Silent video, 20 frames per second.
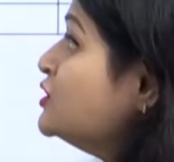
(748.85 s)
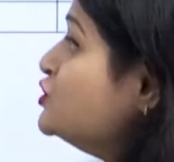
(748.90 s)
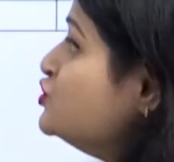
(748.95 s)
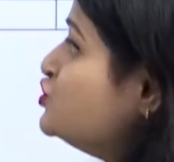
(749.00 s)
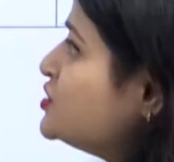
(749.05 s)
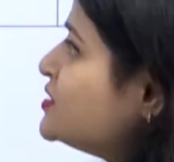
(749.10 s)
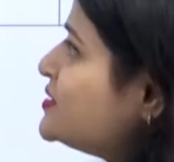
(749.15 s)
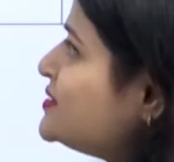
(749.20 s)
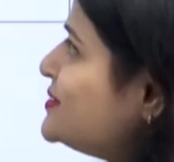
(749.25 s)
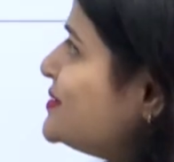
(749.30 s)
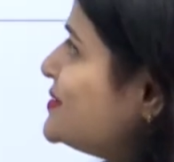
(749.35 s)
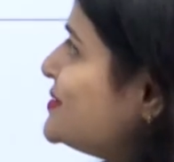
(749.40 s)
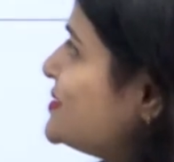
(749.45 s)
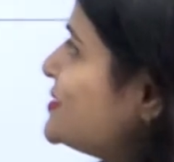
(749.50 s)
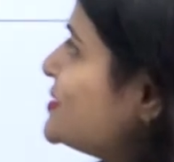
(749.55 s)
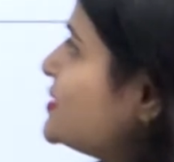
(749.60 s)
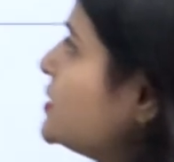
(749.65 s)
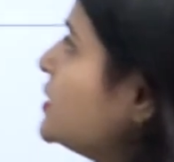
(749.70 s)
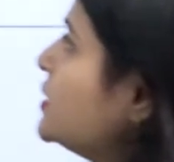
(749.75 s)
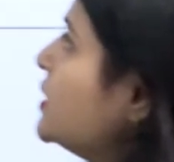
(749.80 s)
Just
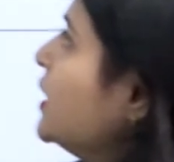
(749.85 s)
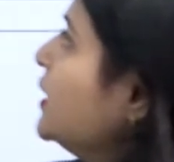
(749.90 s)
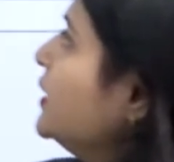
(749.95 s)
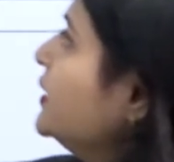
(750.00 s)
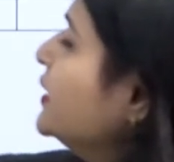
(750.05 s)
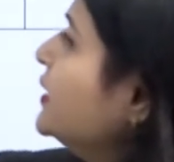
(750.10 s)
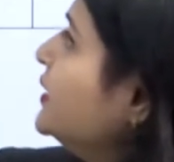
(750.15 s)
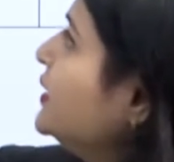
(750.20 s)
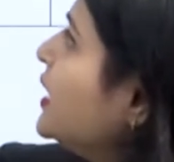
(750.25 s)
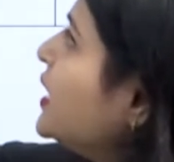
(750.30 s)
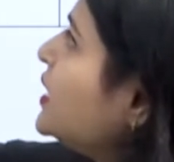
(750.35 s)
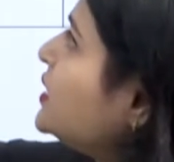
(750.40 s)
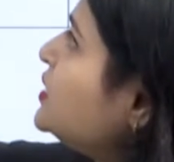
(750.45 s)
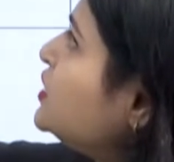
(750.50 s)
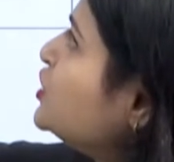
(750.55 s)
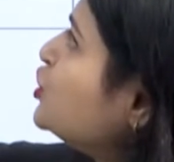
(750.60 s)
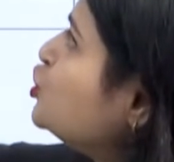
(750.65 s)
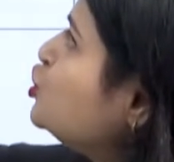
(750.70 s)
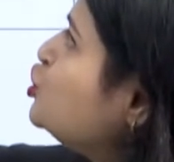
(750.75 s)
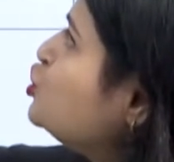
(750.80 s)

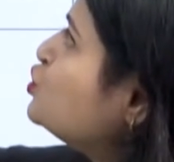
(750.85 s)
deduct